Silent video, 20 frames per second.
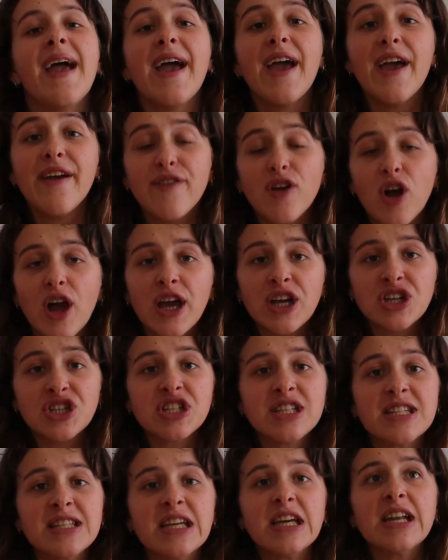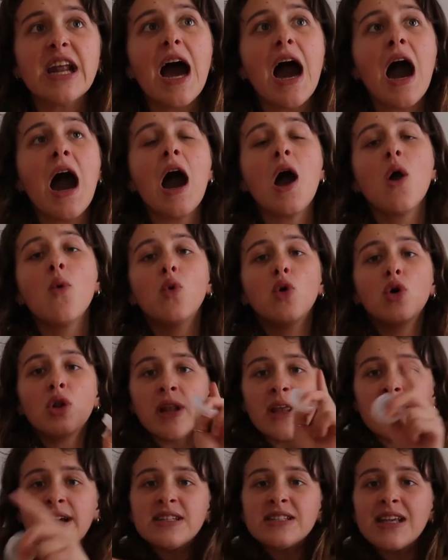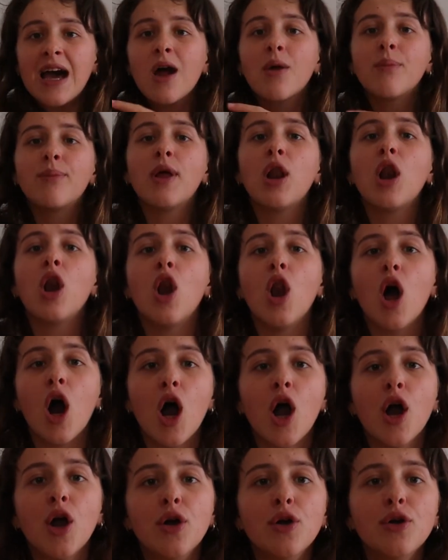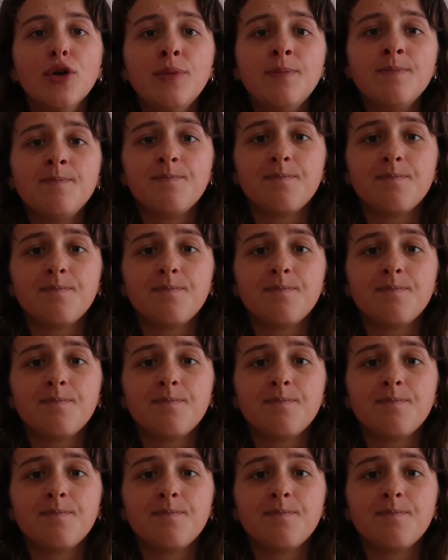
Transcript: If you're interested, I will link down below